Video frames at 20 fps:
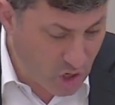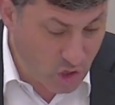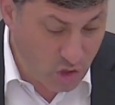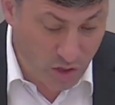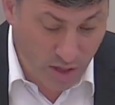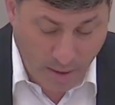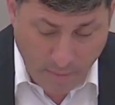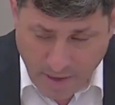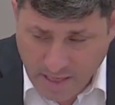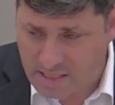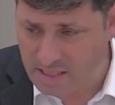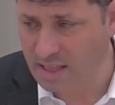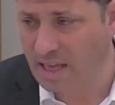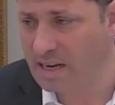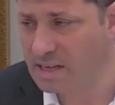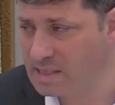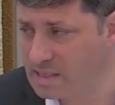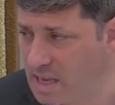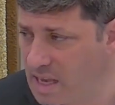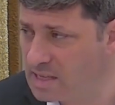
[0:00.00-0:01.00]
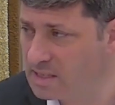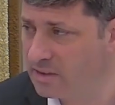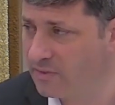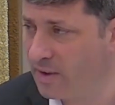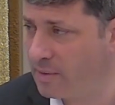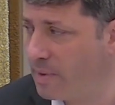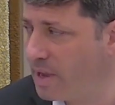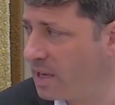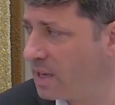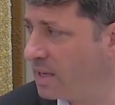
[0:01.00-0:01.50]
So that makes a lot of sense. If
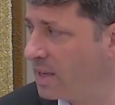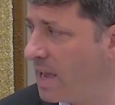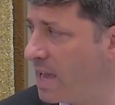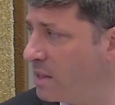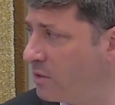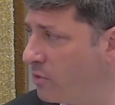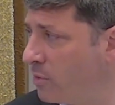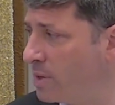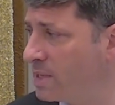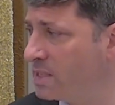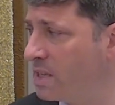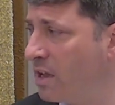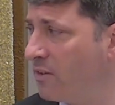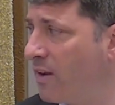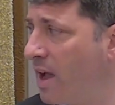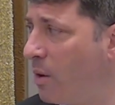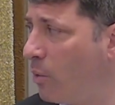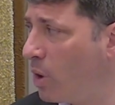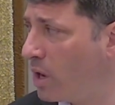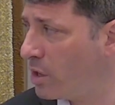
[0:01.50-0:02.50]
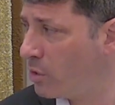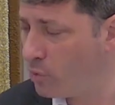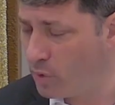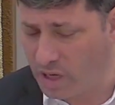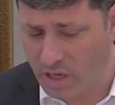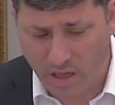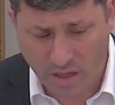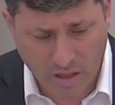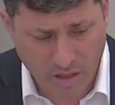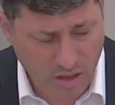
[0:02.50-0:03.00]
I make a candle for myself, I want to
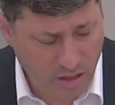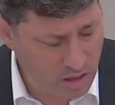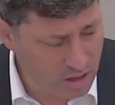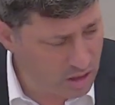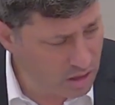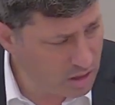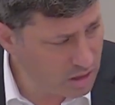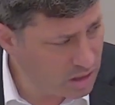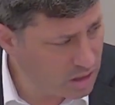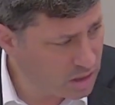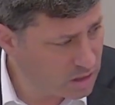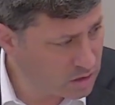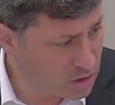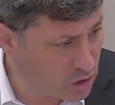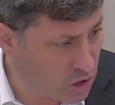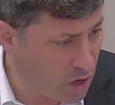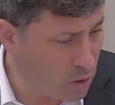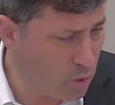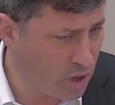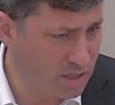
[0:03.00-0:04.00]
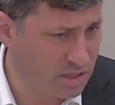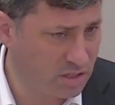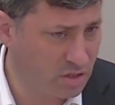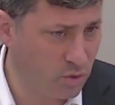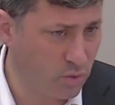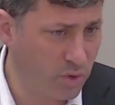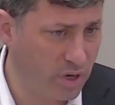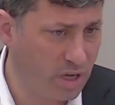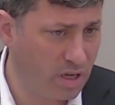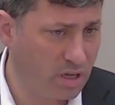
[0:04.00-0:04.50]
read. The guy wants
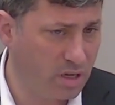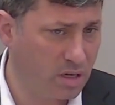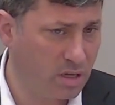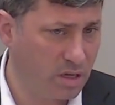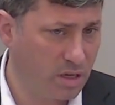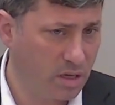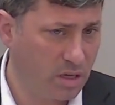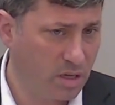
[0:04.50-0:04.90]
to read.